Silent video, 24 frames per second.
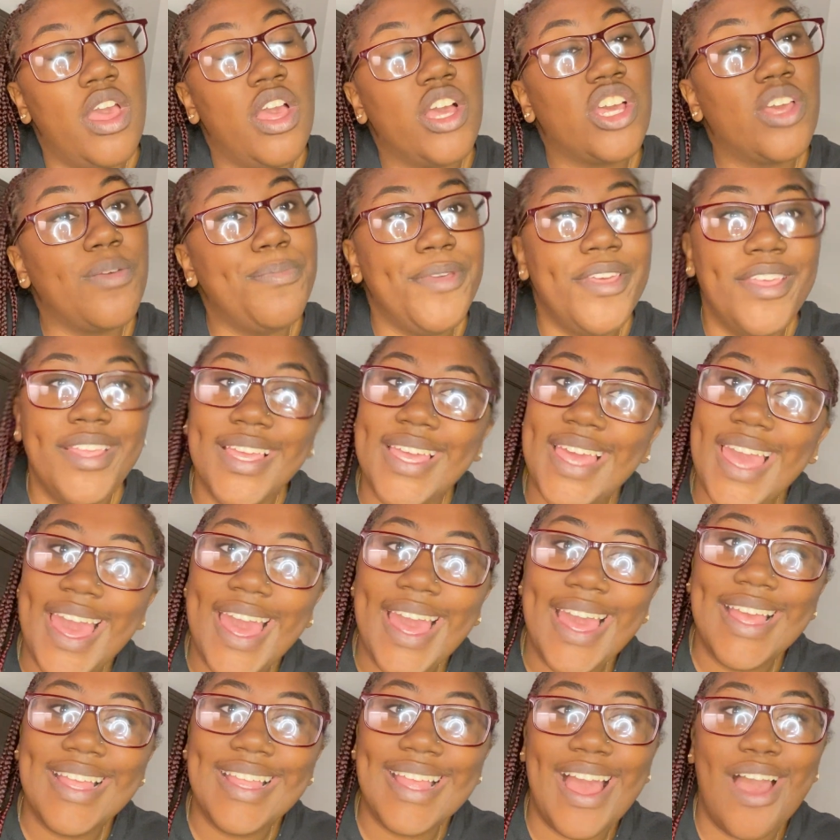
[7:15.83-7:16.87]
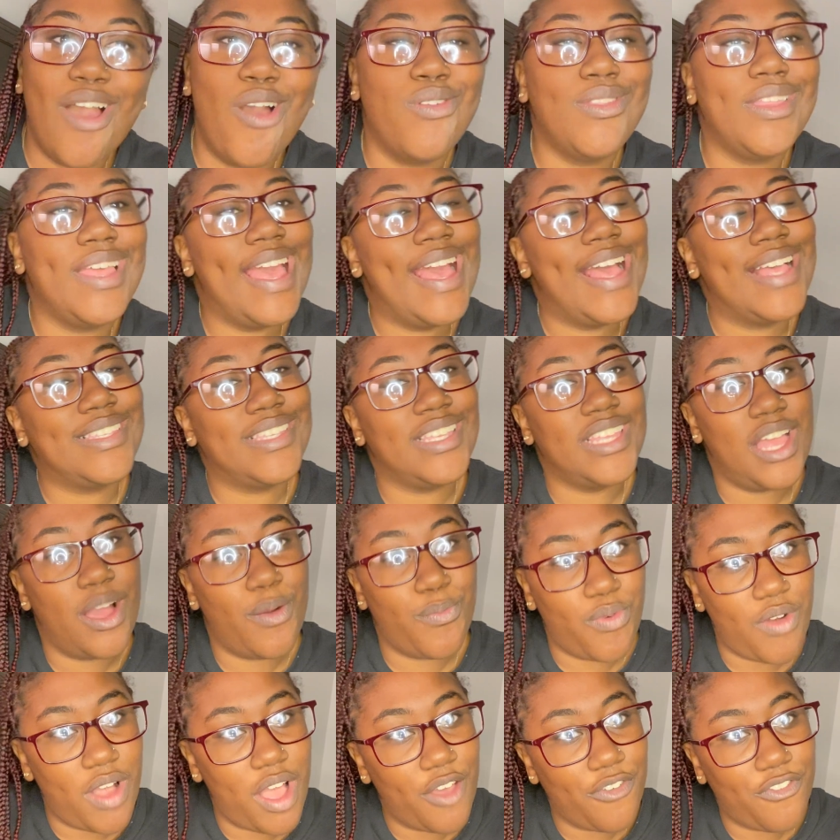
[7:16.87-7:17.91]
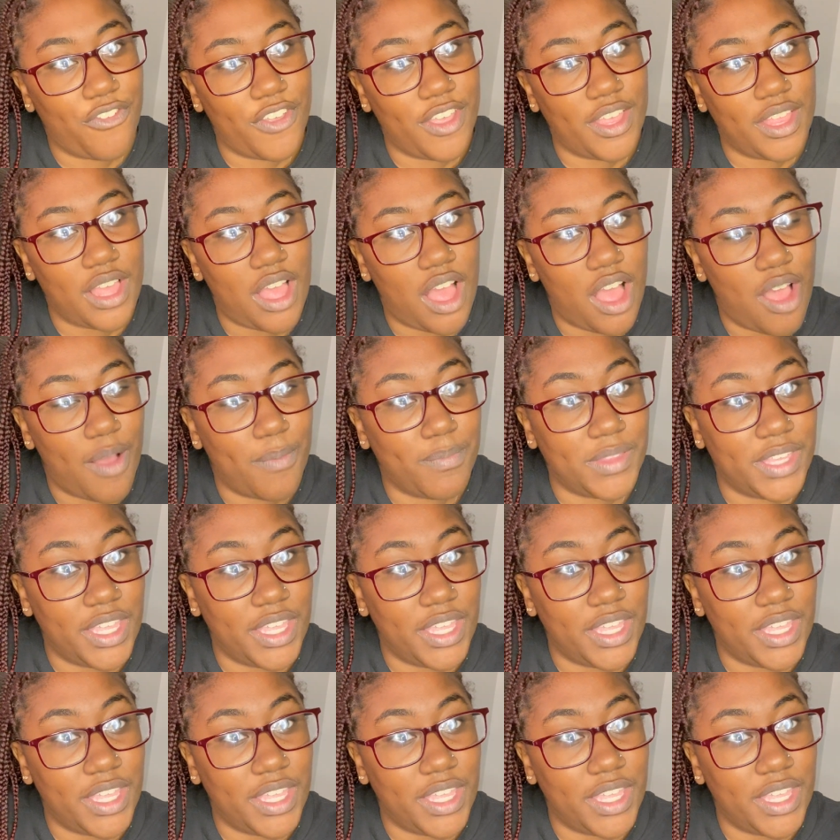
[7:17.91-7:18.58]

communicate not only as a nonprofit